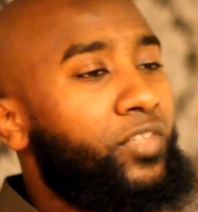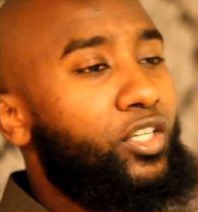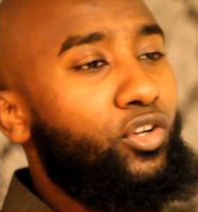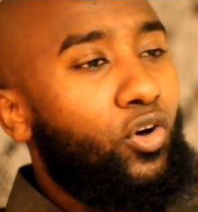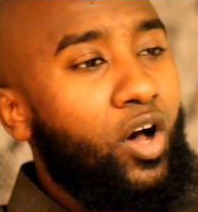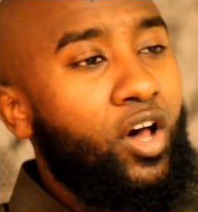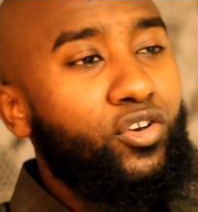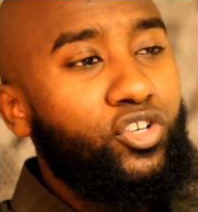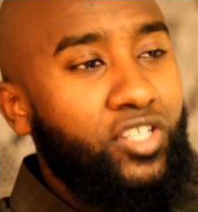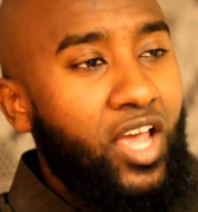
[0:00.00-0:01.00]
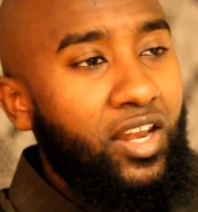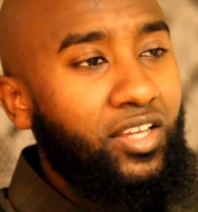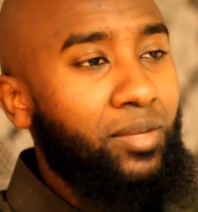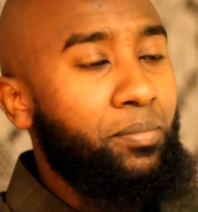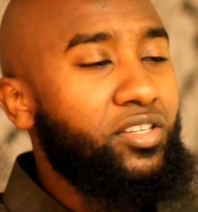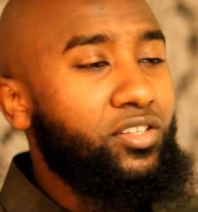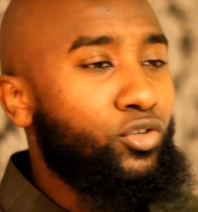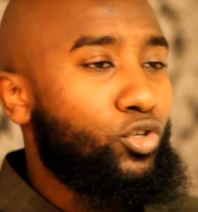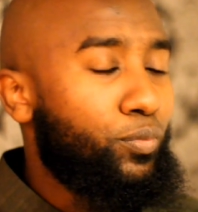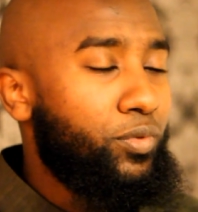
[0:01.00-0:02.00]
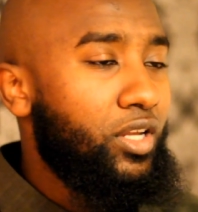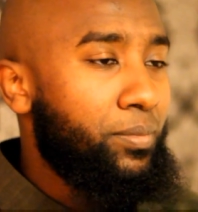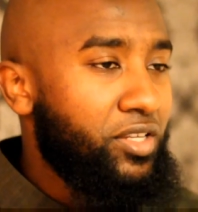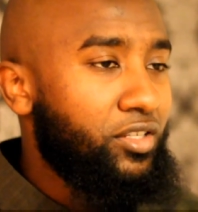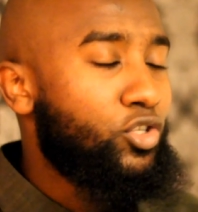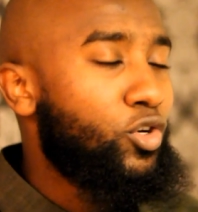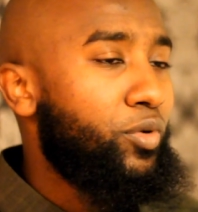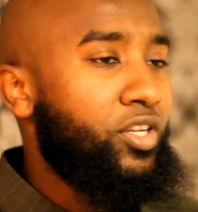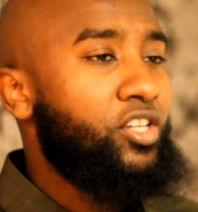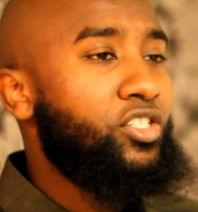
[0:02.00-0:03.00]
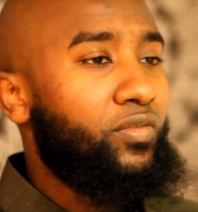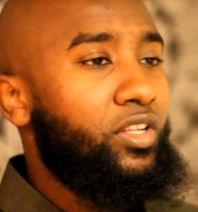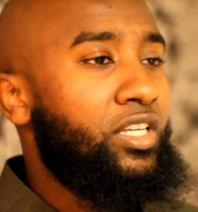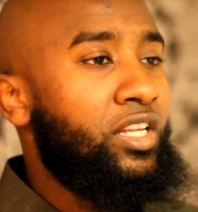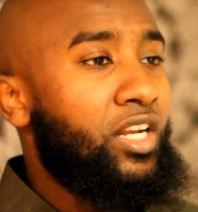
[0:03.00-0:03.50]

you know, understandings and misinter- misinterpretations of the deen.